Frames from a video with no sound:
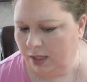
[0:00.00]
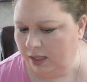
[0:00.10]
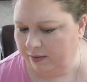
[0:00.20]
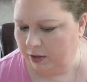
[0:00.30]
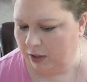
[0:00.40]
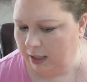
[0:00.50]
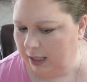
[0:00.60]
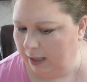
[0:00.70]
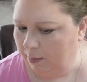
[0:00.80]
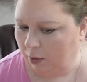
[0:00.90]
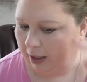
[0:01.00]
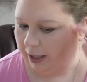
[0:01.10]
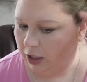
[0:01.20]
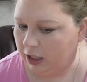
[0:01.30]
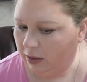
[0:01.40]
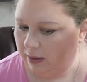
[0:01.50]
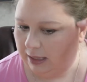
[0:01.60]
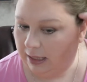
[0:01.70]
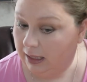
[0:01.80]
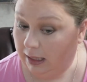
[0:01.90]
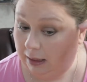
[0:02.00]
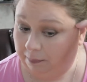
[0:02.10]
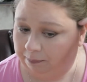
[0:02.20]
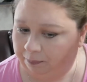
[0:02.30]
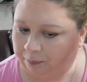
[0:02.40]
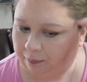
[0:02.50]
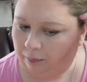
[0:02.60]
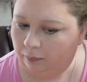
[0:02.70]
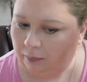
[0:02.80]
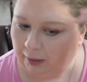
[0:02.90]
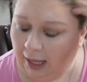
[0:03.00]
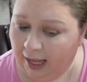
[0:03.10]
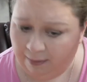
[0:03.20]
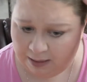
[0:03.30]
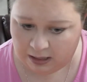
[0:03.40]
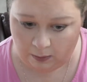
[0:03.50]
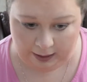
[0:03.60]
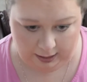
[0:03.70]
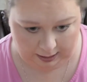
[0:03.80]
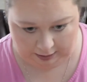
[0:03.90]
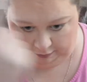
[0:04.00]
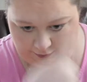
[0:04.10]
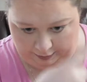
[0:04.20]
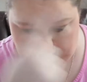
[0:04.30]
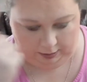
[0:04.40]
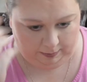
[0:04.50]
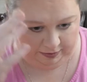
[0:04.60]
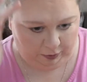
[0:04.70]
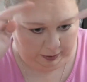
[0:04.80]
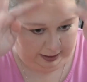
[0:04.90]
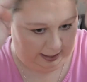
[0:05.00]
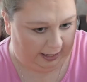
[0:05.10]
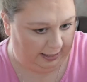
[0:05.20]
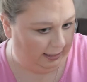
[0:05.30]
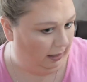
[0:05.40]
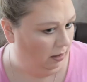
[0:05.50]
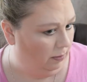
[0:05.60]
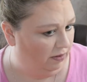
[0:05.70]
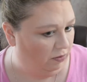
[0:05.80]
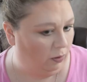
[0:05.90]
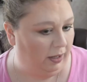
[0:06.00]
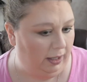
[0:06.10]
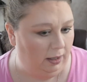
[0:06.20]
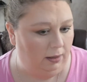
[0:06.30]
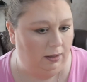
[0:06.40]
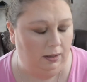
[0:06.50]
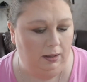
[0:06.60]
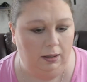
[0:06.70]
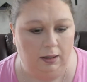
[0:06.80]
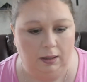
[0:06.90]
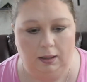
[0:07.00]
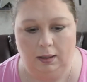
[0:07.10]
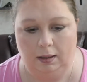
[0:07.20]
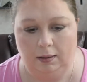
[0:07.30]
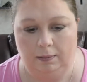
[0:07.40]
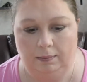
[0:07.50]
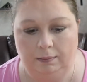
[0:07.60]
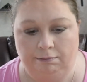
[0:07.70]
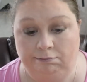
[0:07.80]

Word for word: See if there's any kind of breakage. I don't see any. I have been sweating. I don't feel it on my forehead. I can't tell it on my forehead. Um,